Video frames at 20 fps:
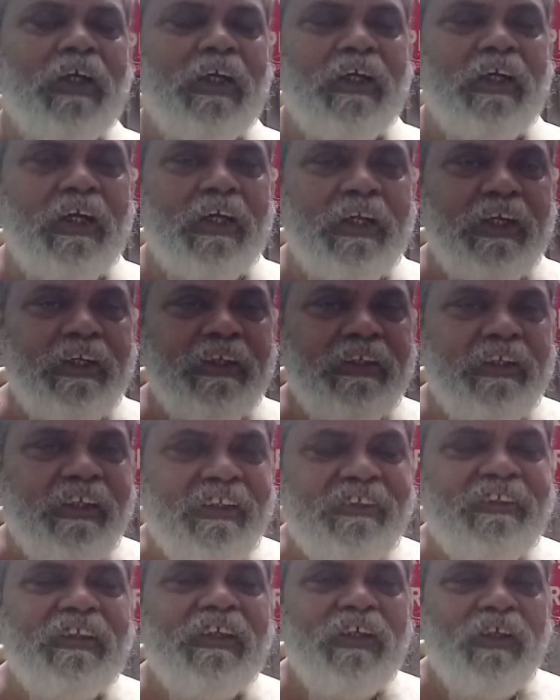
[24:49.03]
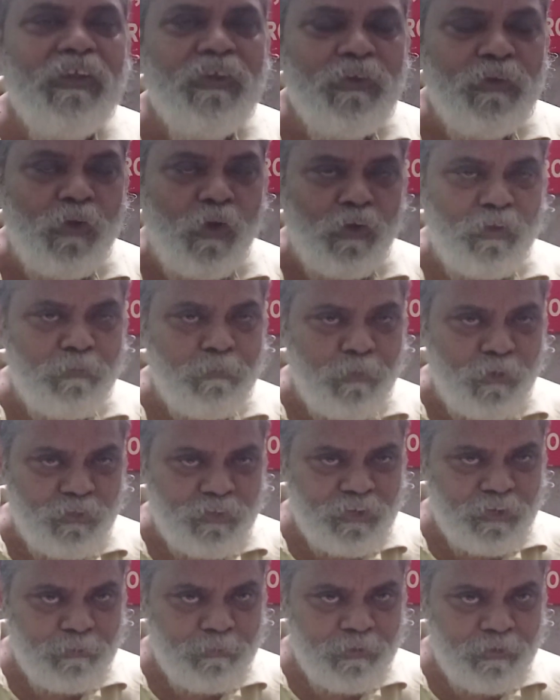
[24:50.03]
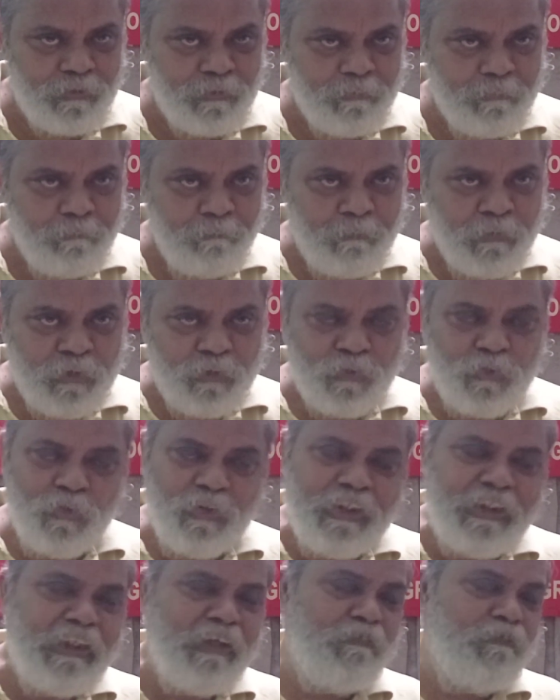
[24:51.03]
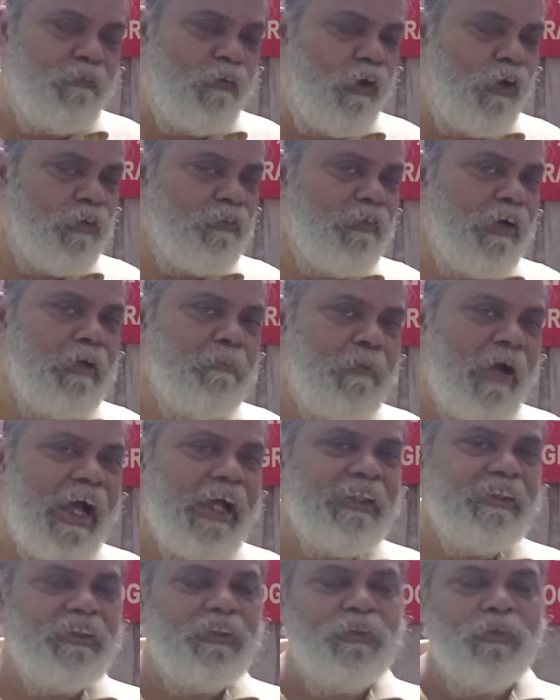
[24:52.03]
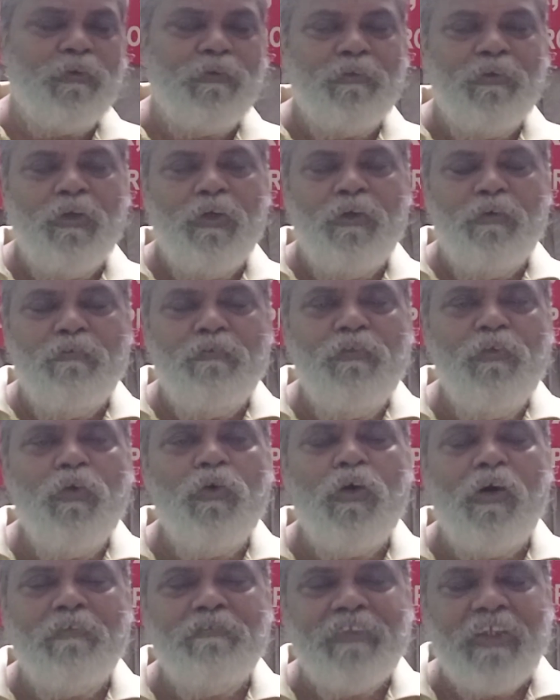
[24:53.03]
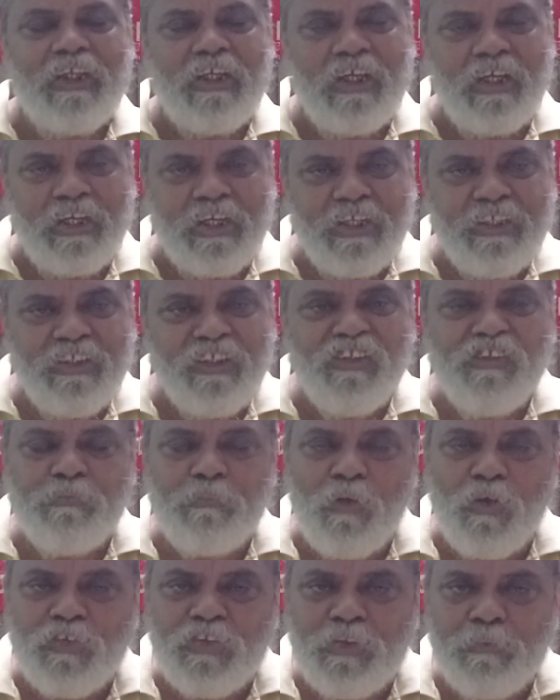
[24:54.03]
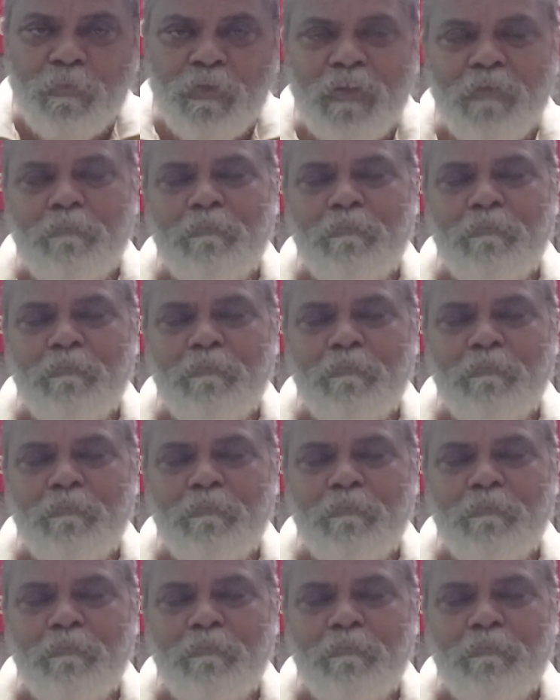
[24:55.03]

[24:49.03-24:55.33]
the current is not possible. So in the forward bias, your flow of the current is possible,